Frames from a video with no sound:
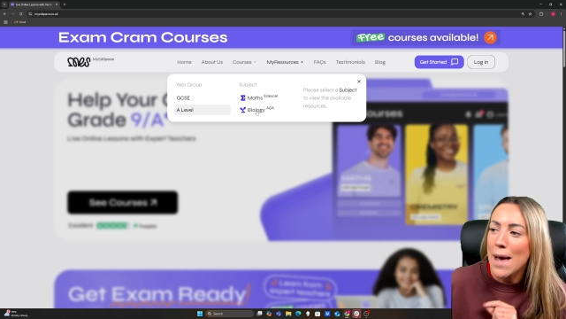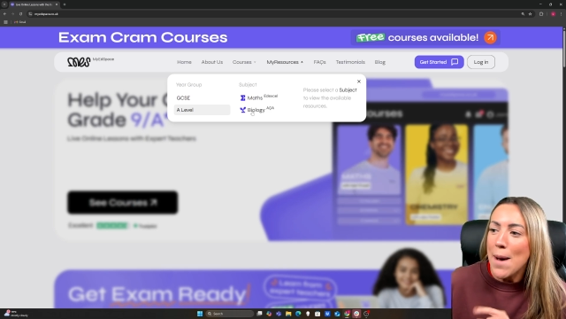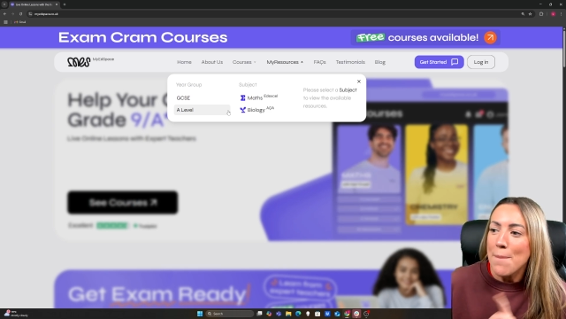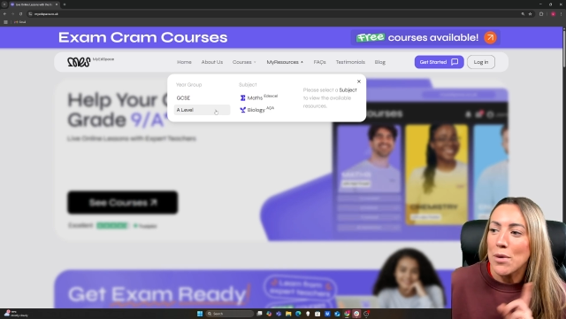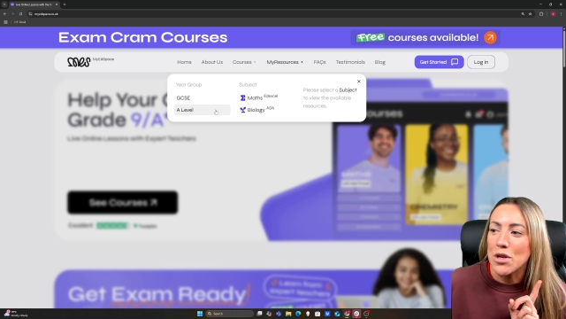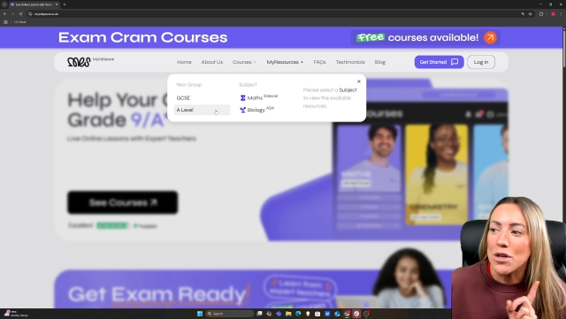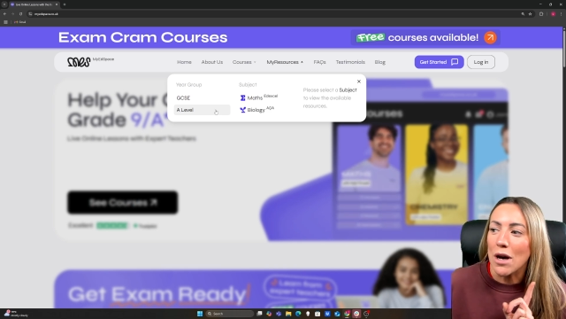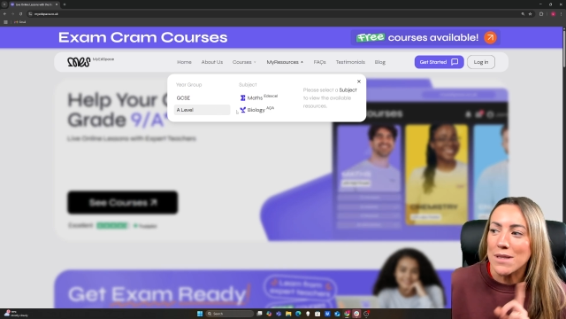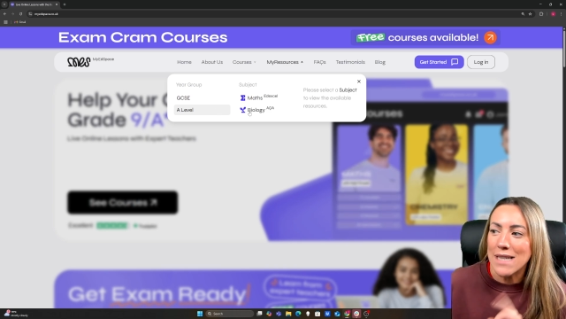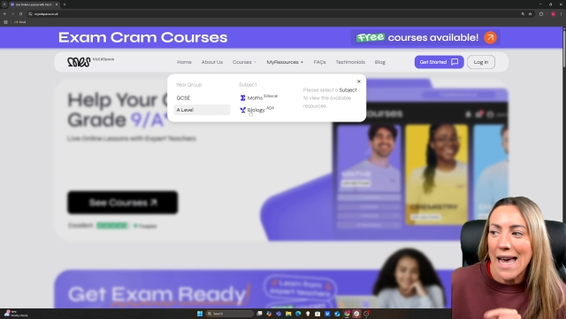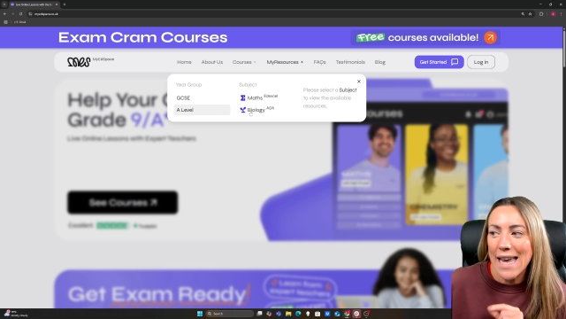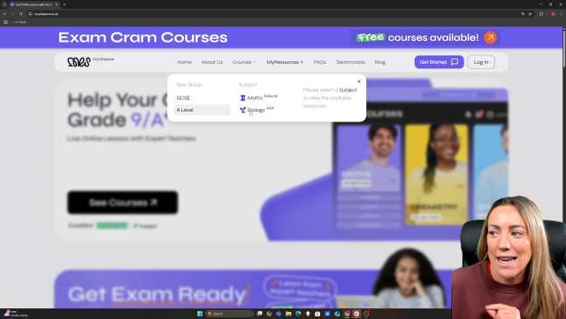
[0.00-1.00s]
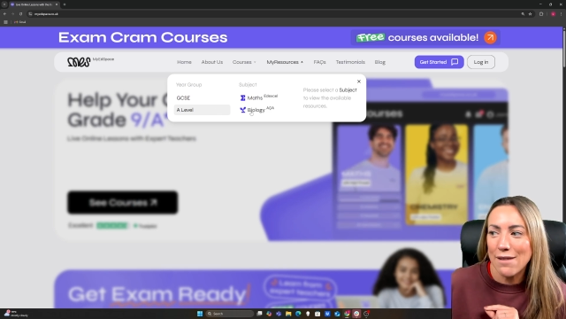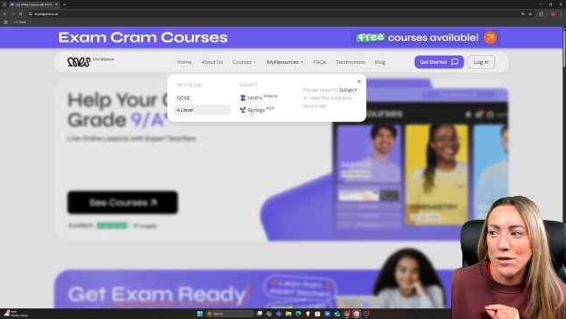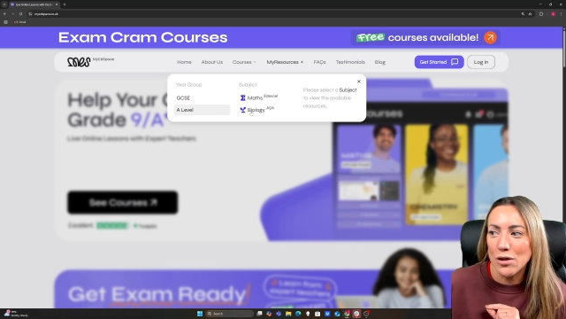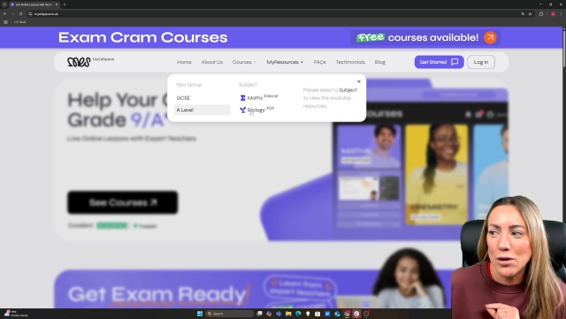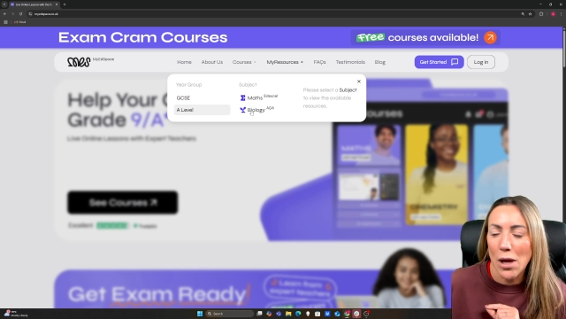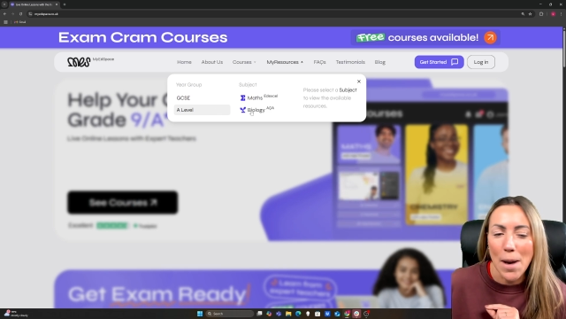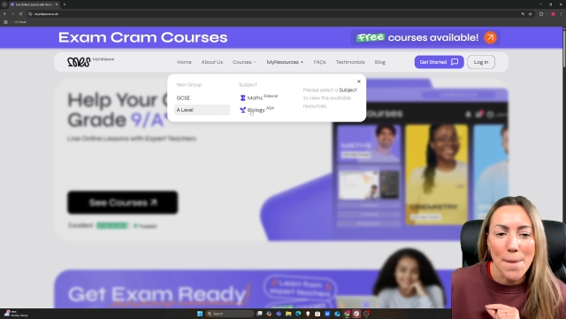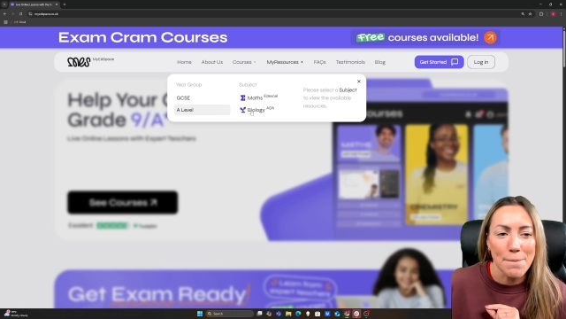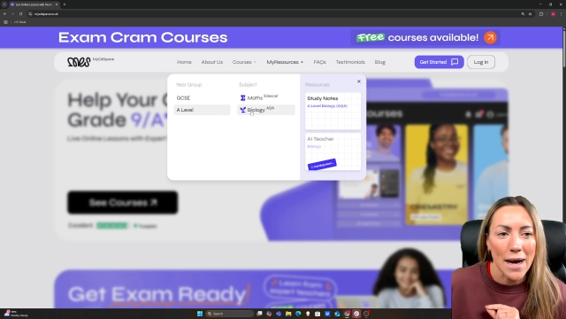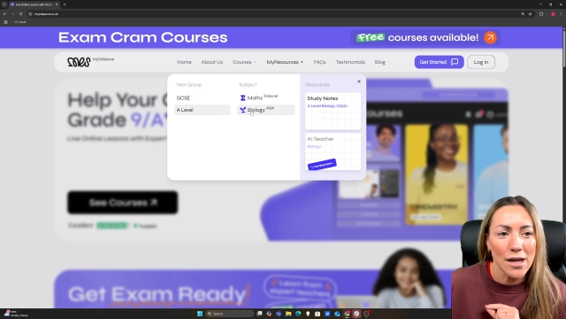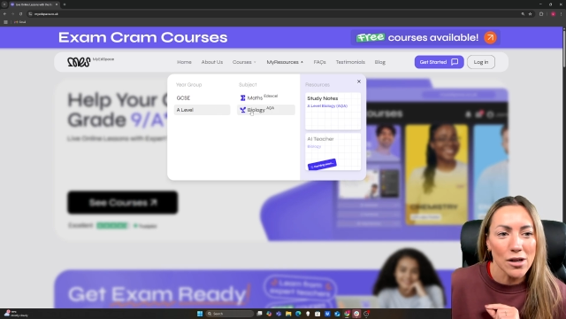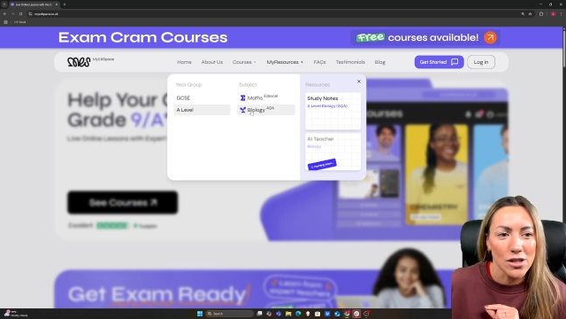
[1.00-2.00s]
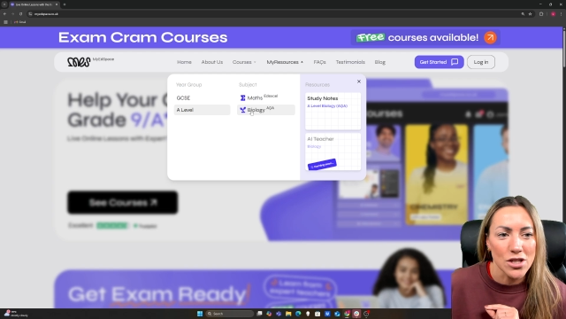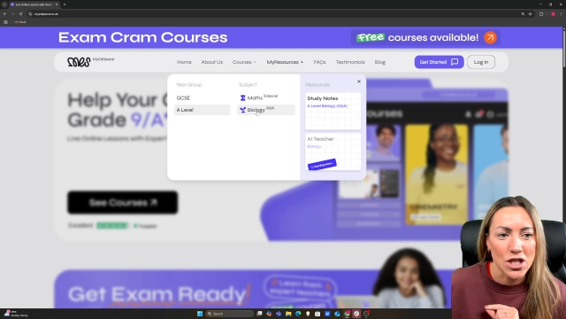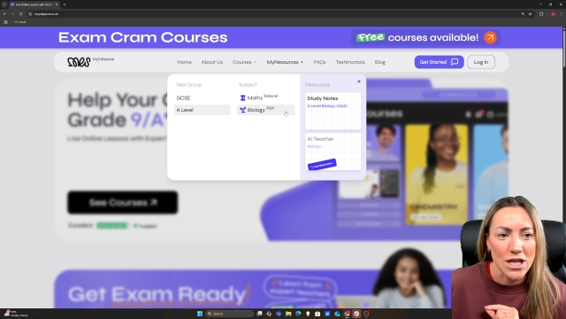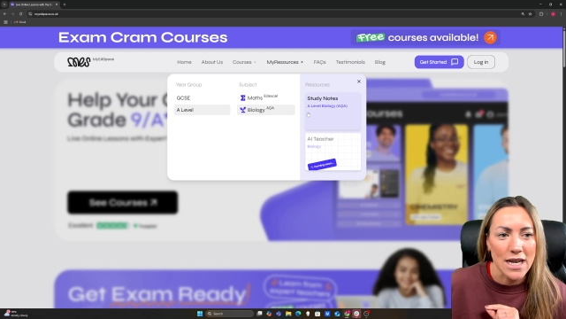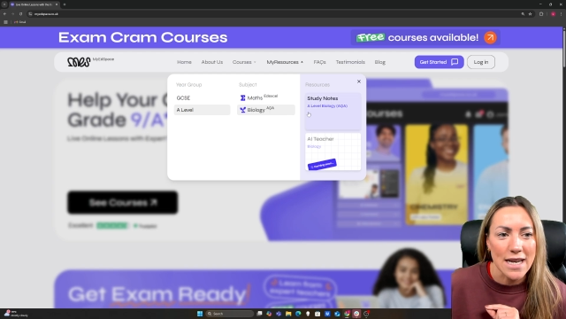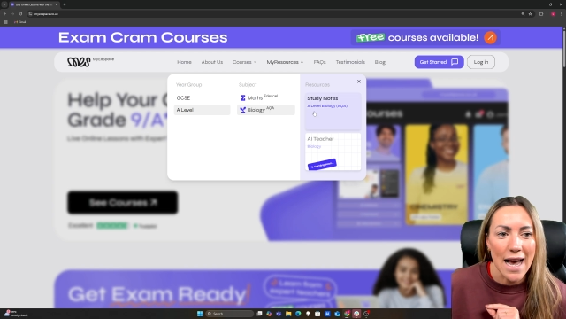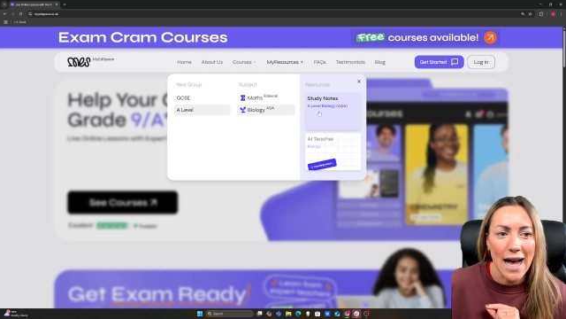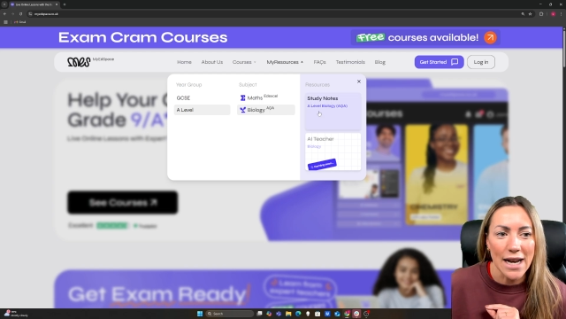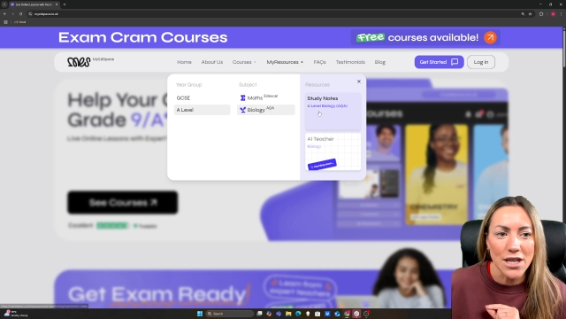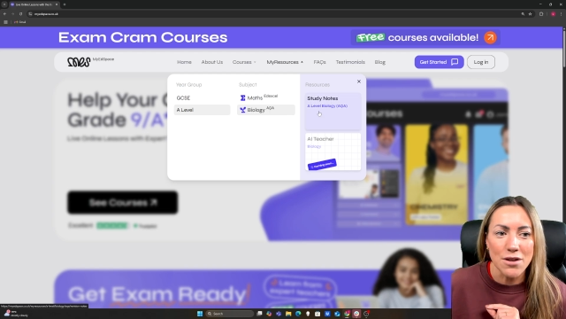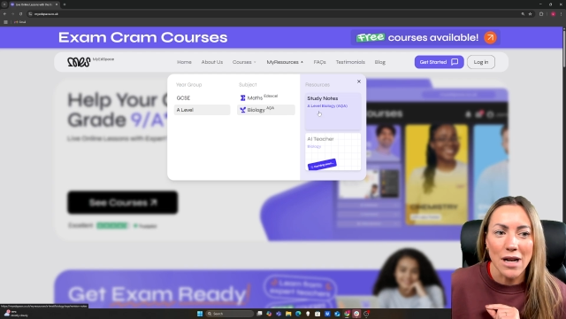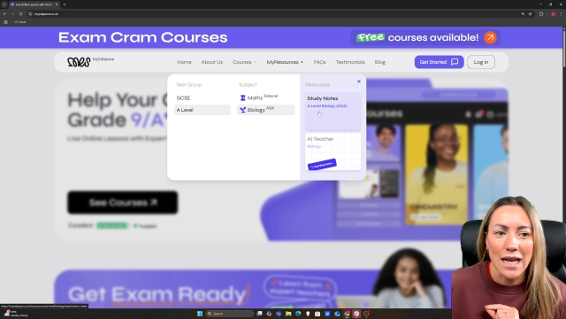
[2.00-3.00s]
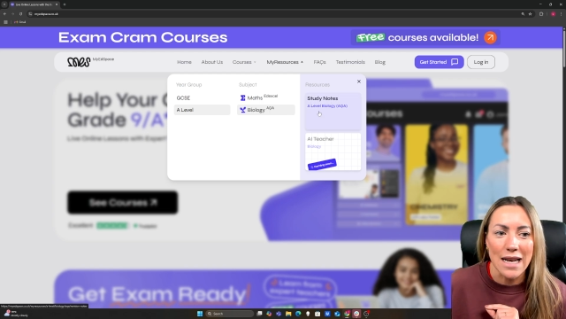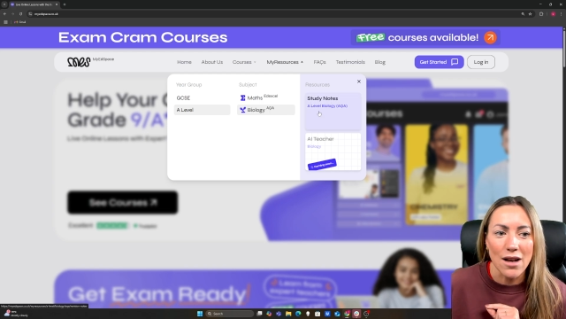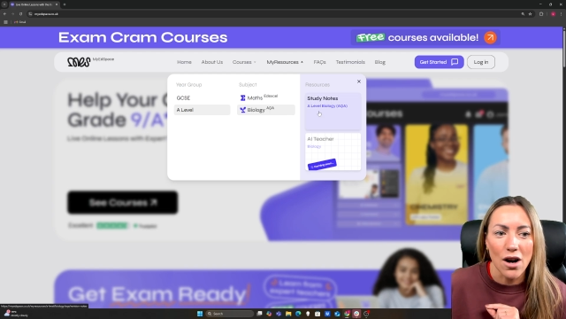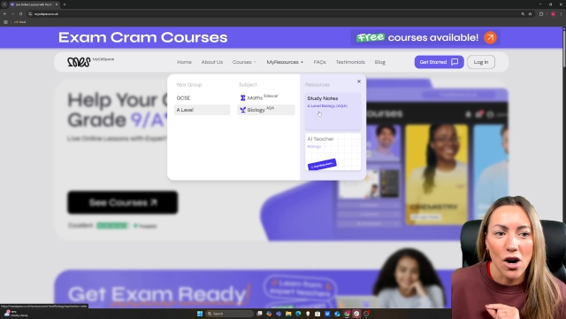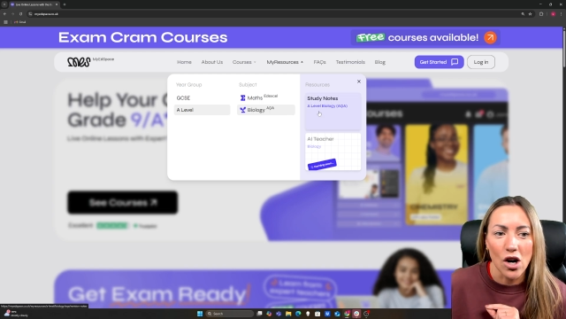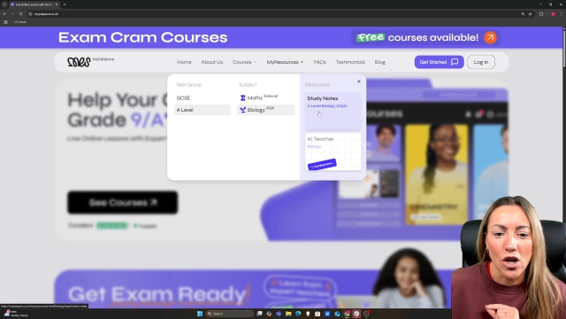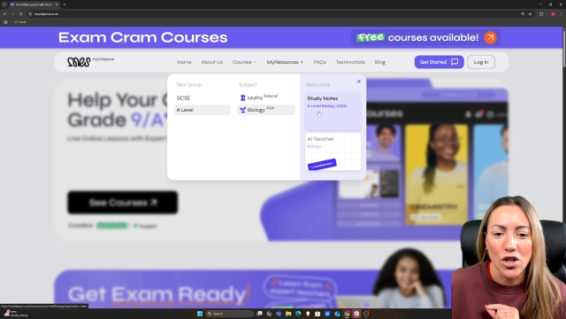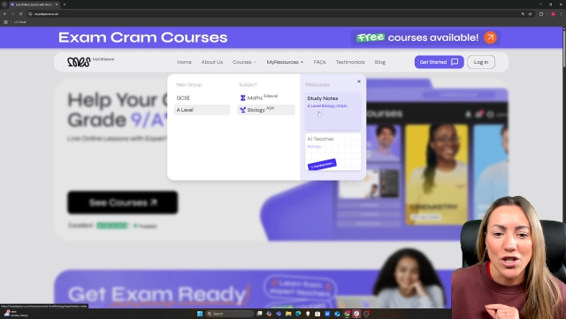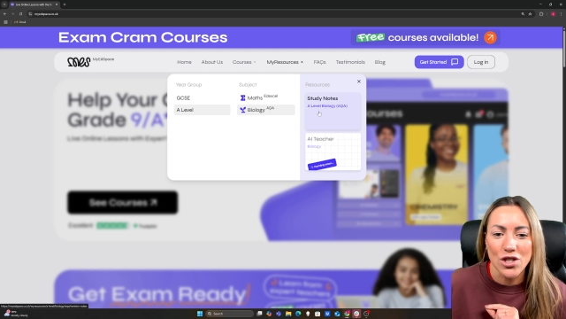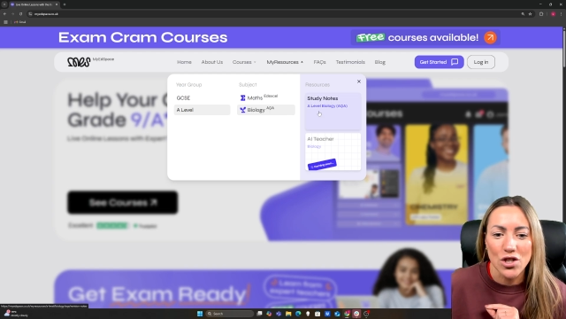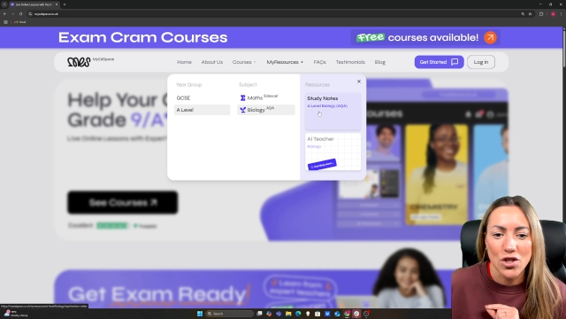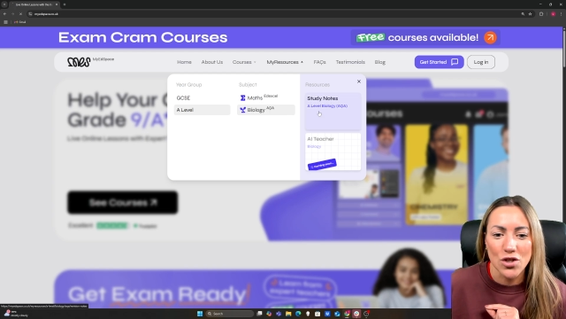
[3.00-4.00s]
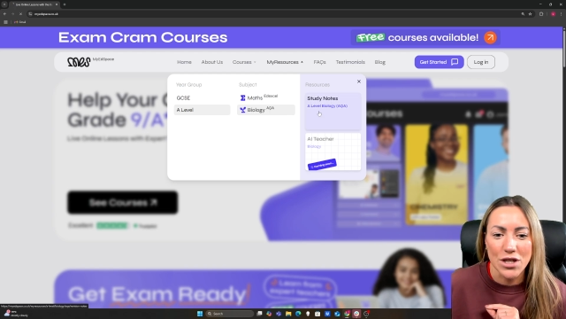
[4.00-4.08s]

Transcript: But you go to A-level biology and you click on study